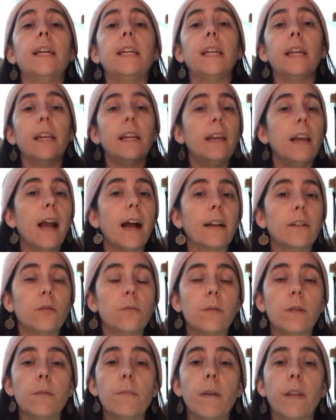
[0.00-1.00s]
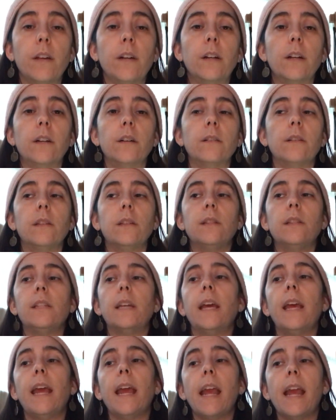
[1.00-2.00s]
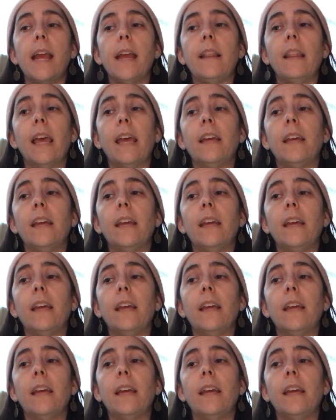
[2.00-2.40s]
connect with Mother Earth and say, hey,